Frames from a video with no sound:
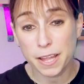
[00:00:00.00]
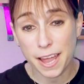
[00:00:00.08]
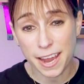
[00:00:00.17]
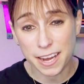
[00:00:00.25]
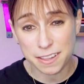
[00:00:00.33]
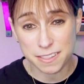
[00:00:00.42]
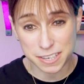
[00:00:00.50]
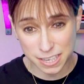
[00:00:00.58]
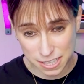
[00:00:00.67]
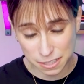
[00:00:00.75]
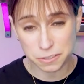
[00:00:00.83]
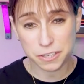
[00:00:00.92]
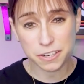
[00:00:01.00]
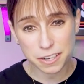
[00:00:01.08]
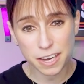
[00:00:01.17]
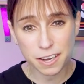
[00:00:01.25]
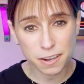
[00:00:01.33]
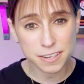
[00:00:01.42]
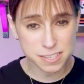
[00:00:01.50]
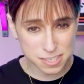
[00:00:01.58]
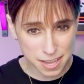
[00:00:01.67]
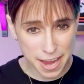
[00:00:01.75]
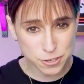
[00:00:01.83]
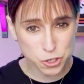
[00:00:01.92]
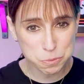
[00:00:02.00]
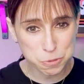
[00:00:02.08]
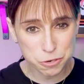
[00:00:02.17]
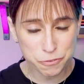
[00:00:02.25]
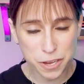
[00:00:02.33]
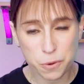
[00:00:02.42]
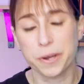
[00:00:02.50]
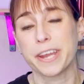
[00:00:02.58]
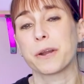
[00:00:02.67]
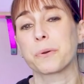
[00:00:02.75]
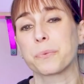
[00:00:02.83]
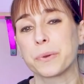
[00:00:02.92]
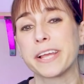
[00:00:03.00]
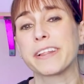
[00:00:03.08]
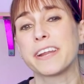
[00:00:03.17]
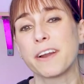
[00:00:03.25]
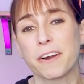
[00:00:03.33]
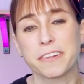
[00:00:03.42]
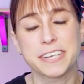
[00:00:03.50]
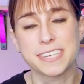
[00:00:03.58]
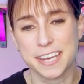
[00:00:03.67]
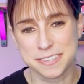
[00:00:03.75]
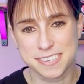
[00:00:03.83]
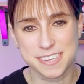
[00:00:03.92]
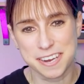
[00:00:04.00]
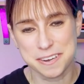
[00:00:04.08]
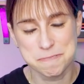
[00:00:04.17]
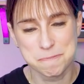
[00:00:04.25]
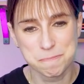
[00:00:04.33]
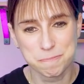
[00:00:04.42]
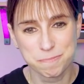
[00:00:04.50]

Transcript: play the killer in a slasher movie or get a really gnarly death scene?